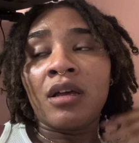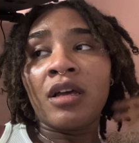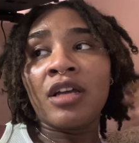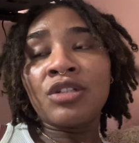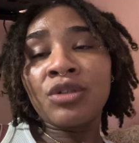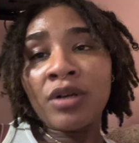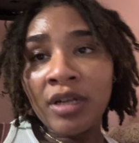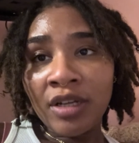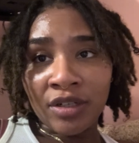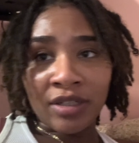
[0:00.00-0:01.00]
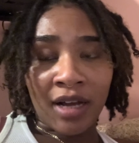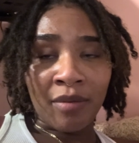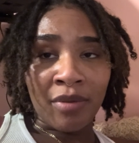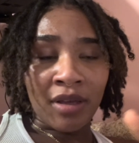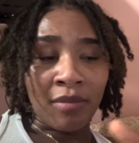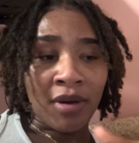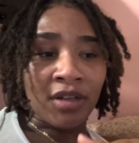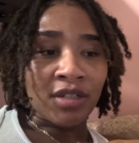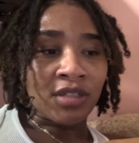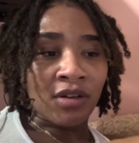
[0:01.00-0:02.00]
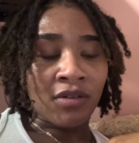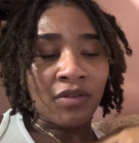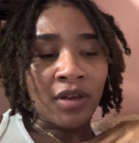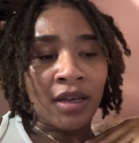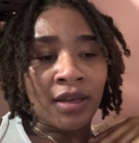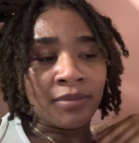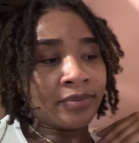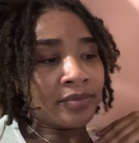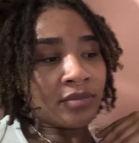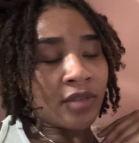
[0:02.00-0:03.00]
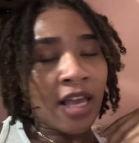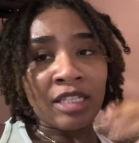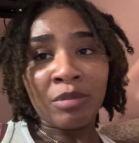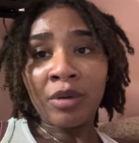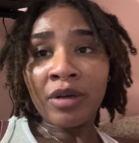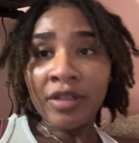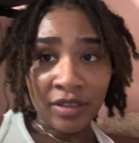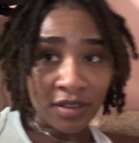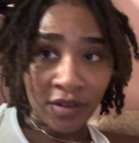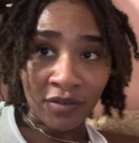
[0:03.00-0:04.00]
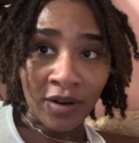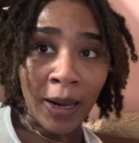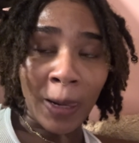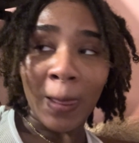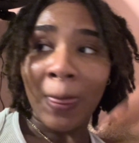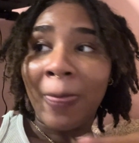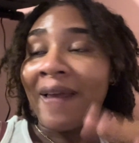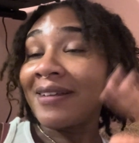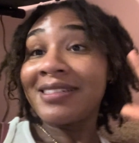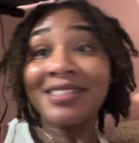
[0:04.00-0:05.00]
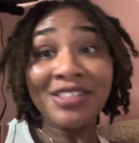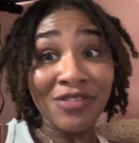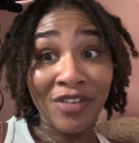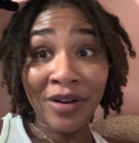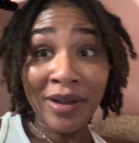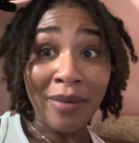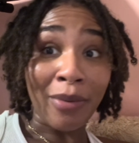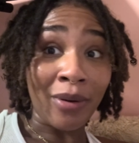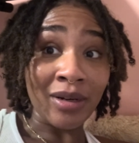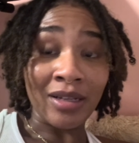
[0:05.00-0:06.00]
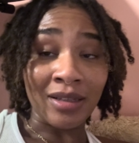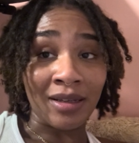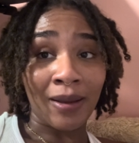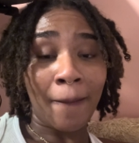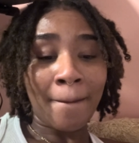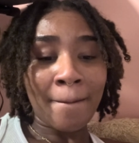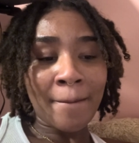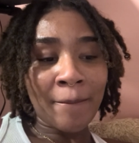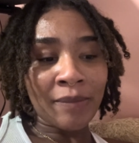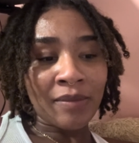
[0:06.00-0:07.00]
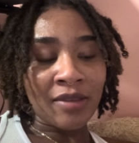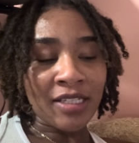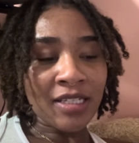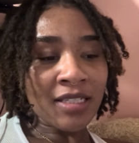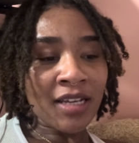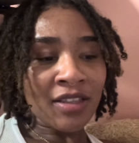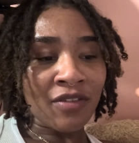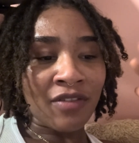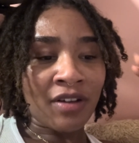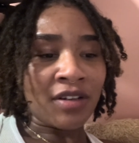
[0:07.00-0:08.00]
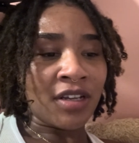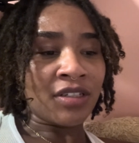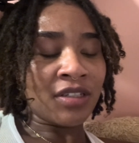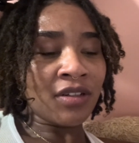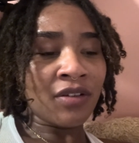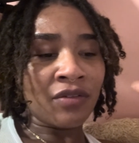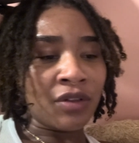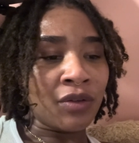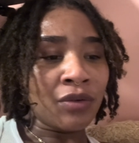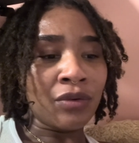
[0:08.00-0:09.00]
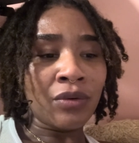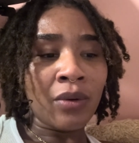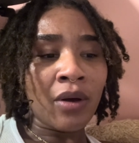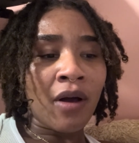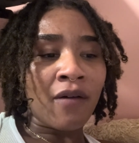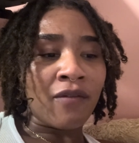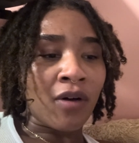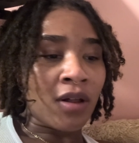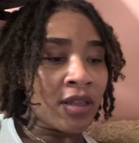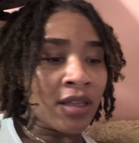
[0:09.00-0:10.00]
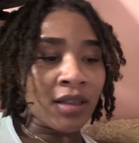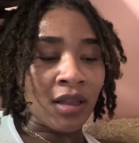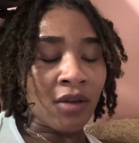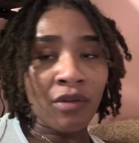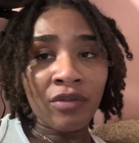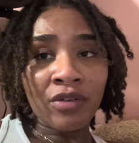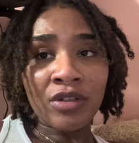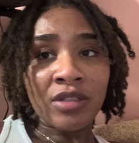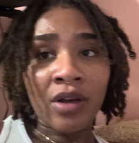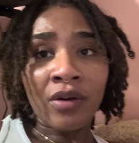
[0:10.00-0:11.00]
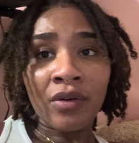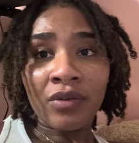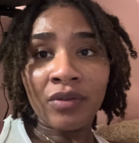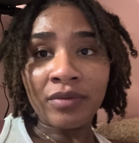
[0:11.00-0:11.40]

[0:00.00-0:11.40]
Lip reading: enjoy your time being by yourself and exploring yourself, right? Because this is very important. Like, this is like the foundation of you falling in love with yourself.